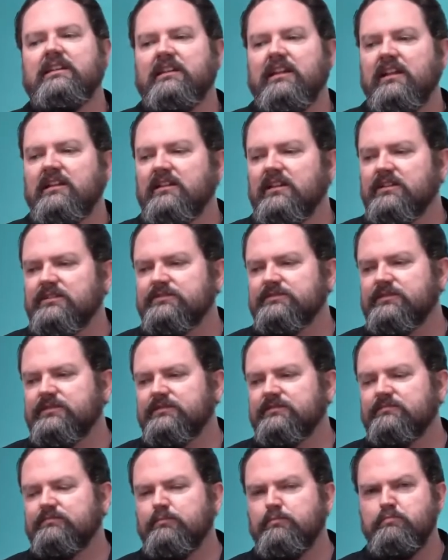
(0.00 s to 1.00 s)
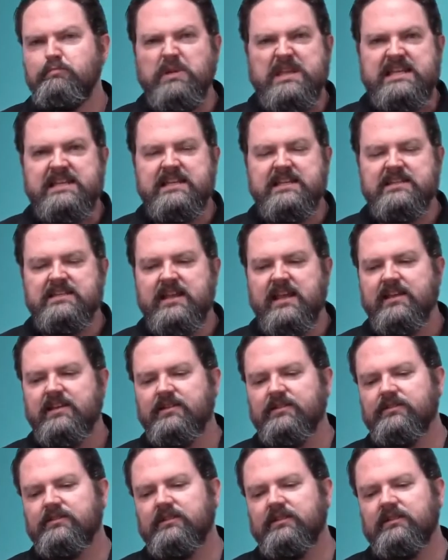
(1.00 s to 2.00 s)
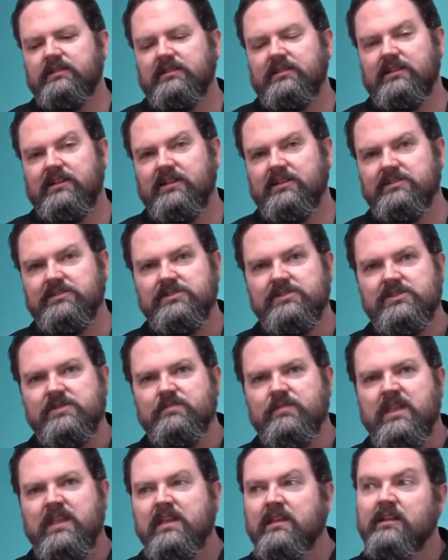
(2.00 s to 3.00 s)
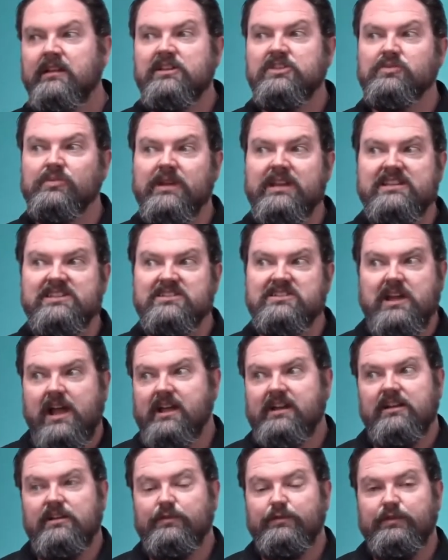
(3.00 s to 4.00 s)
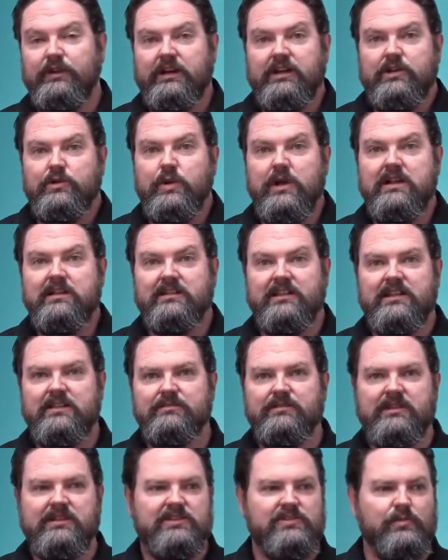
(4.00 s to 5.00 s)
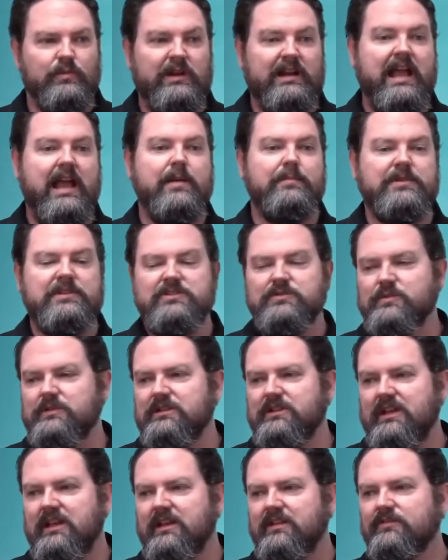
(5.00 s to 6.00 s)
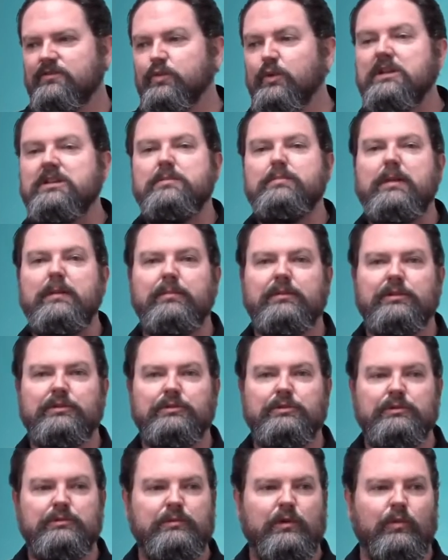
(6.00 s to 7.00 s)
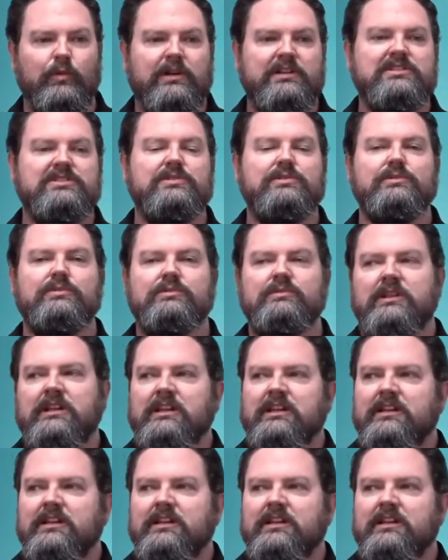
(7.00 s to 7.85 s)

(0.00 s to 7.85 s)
They loved beating down others. Now this race died off very quickly because what happens when you have 20 people in a room who want to